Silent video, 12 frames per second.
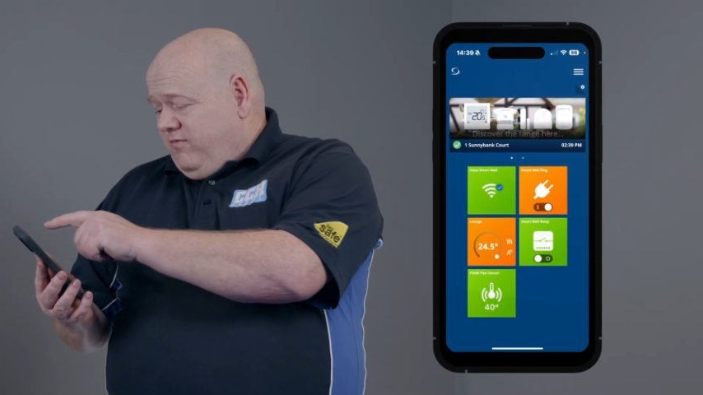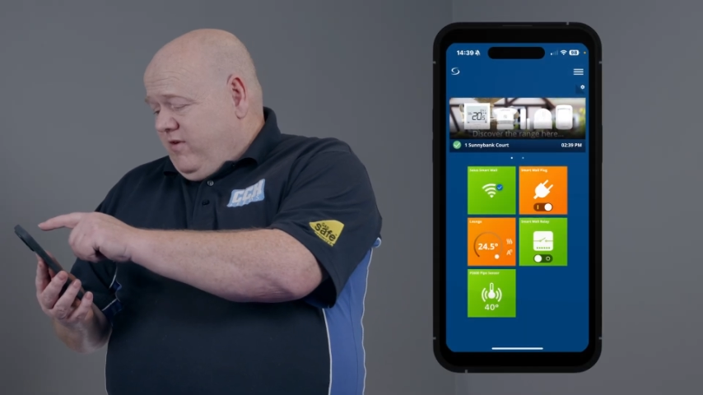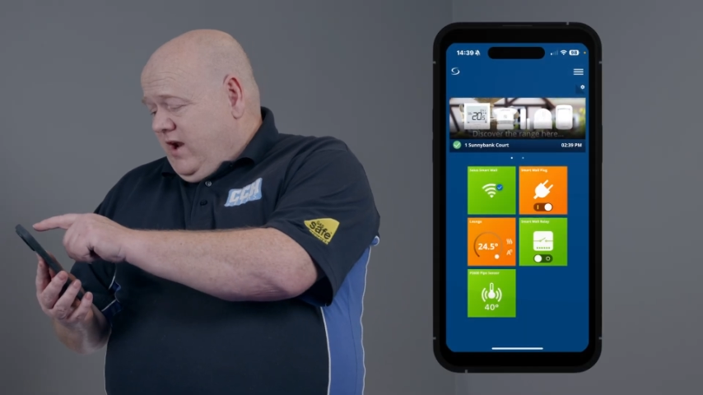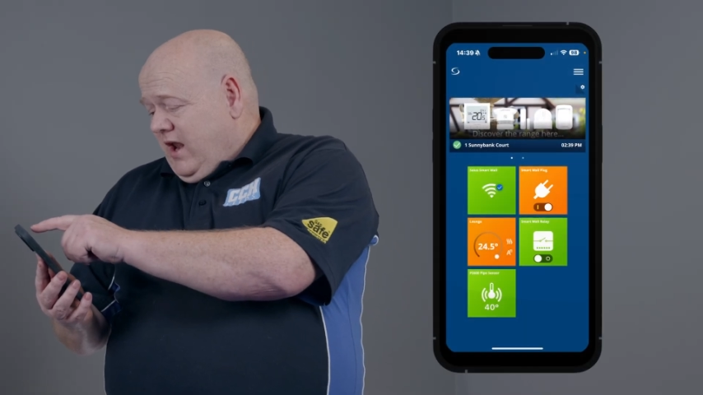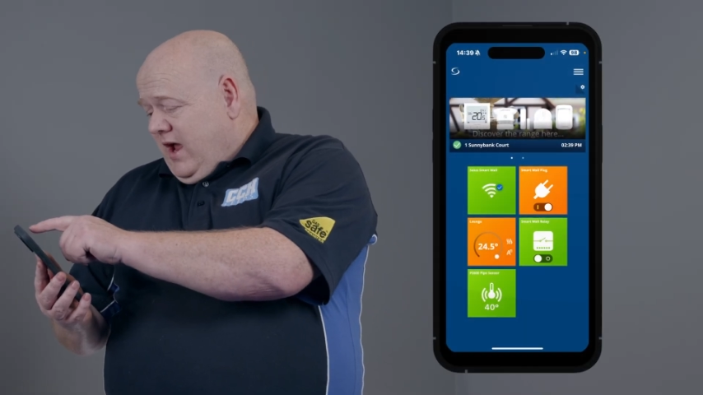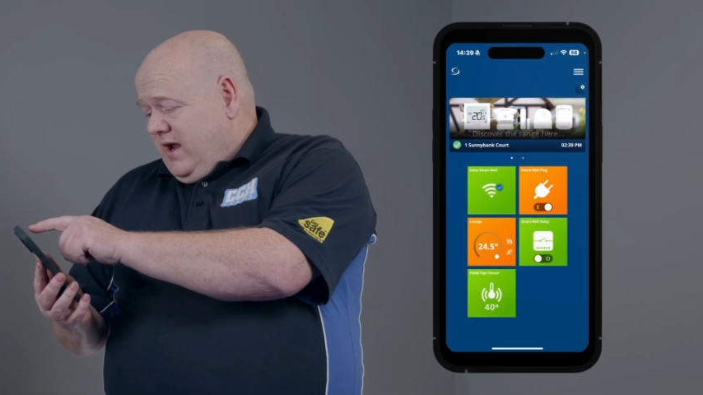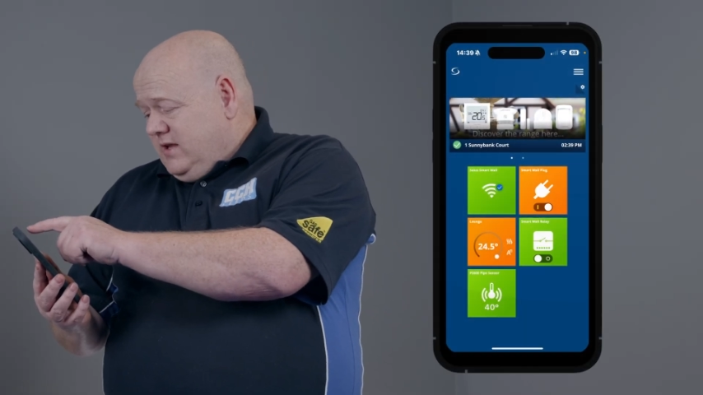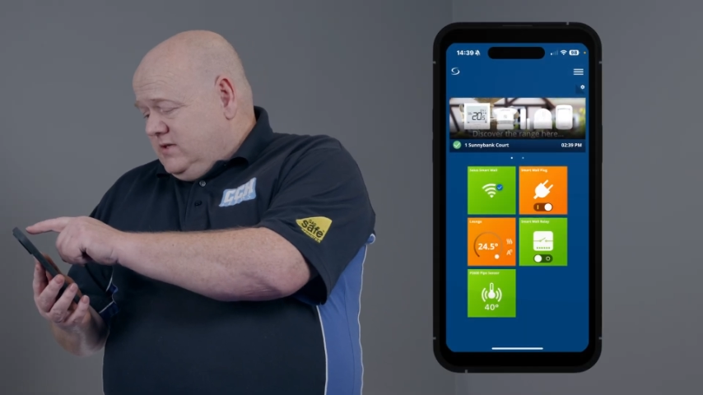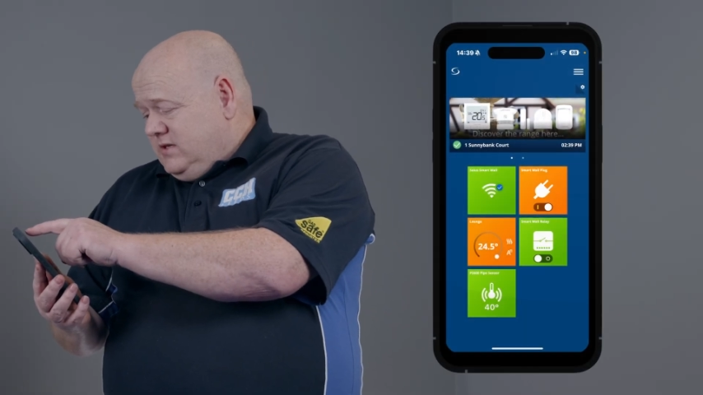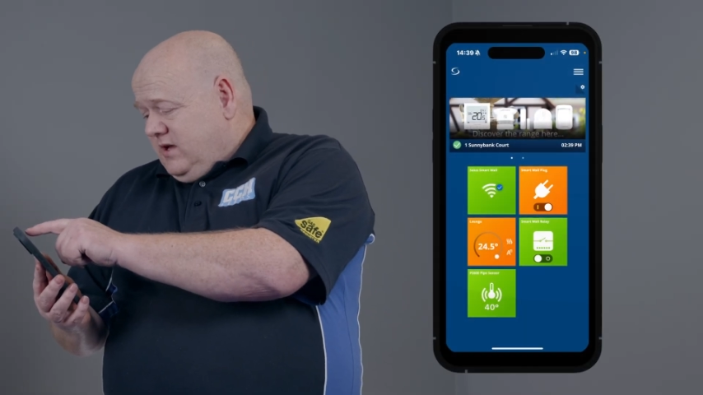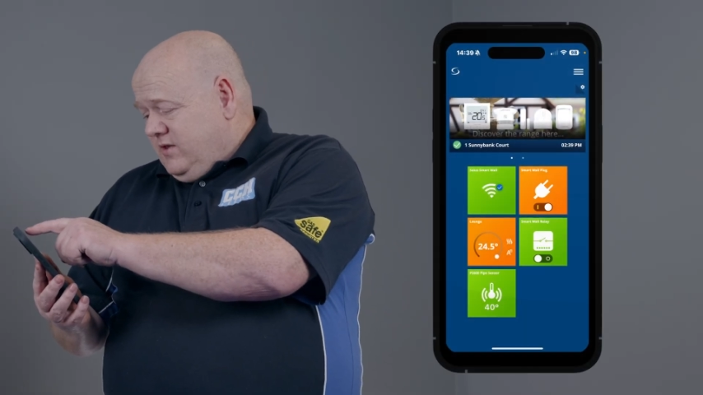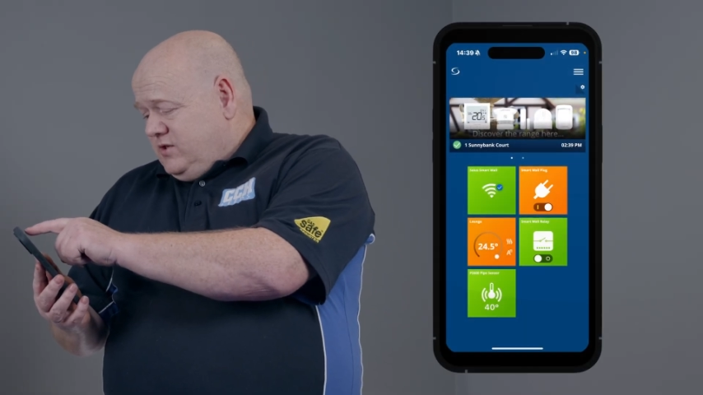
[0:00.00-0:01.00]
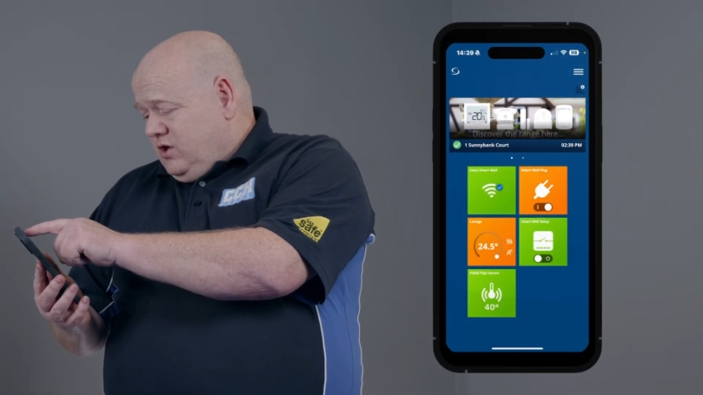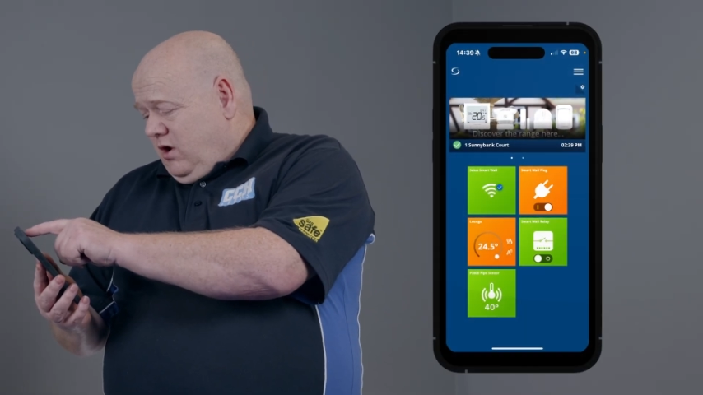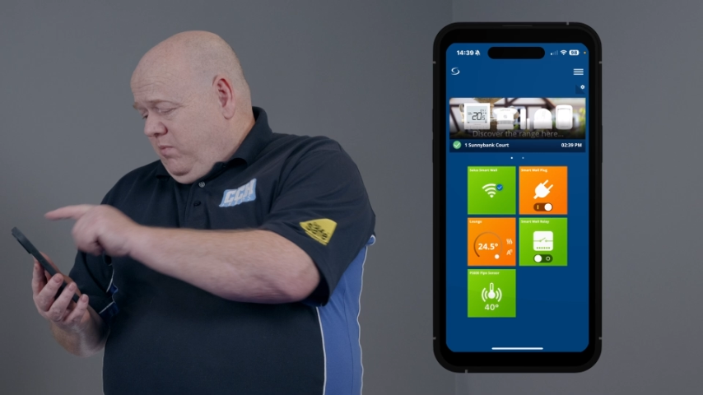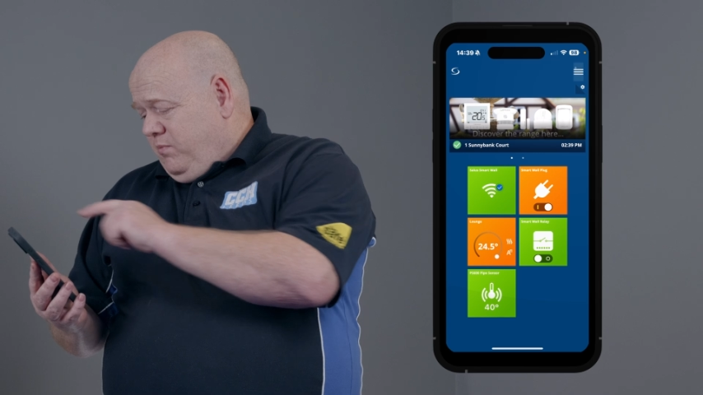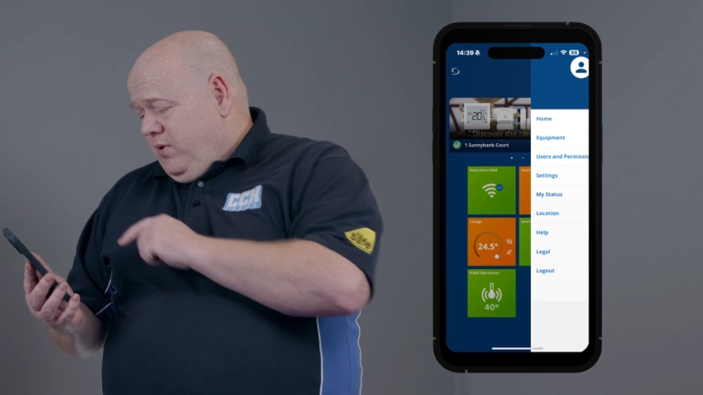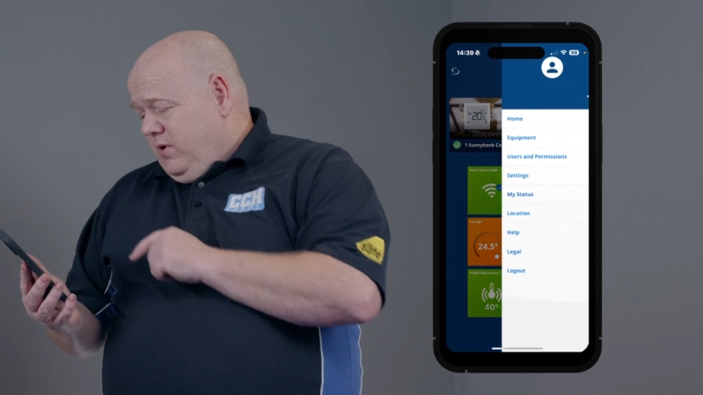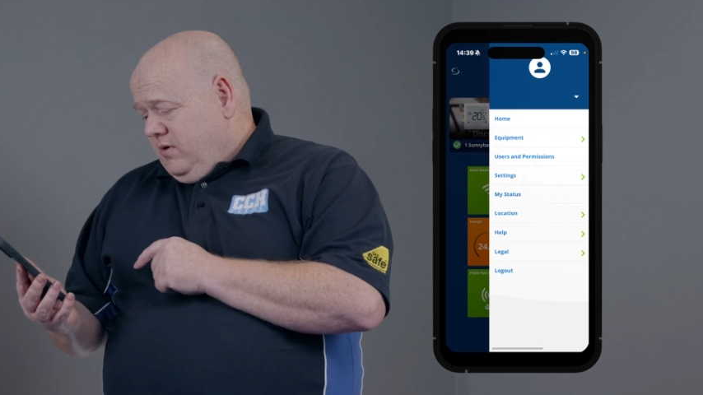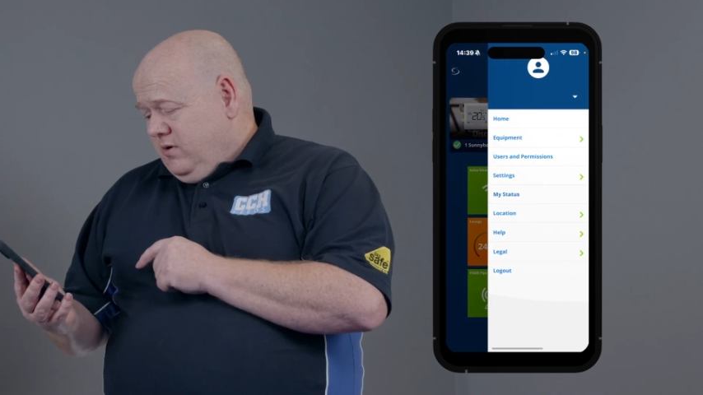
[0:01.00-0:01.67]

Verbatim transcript: the three lines at the top,